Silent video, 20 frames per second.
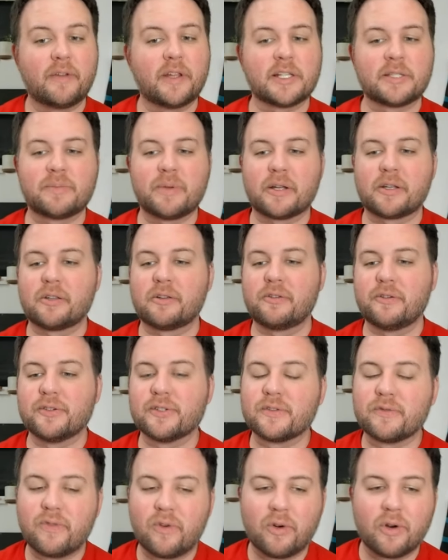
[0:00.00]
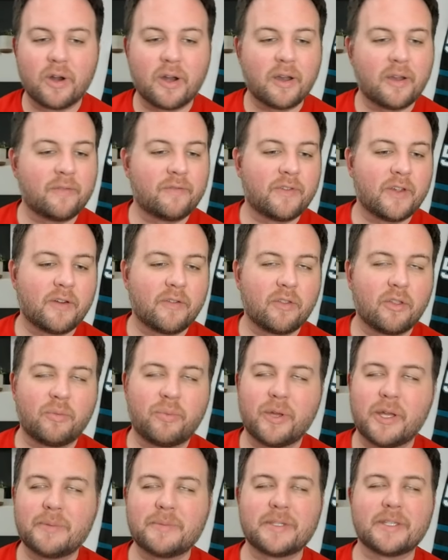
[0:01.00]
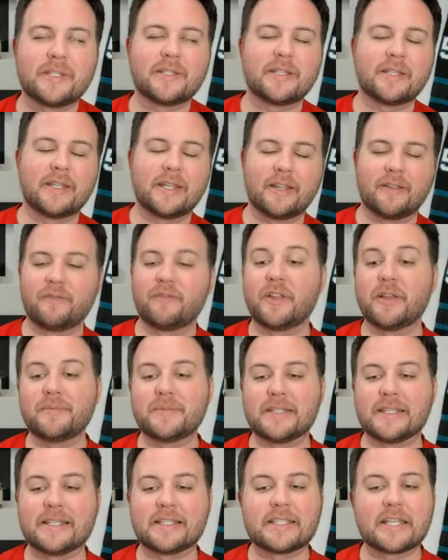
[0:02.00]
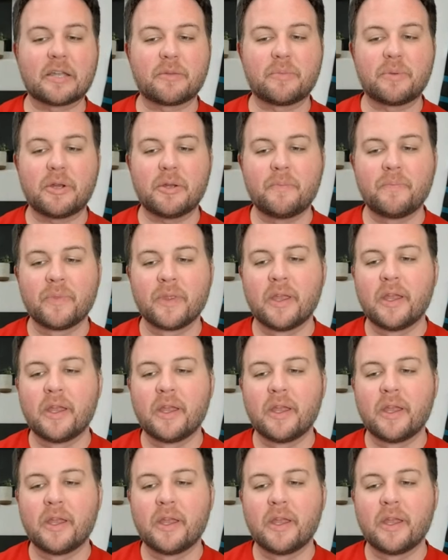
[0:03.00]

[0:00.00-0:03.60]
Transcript: expected goals for in favor of the Flames in the second period,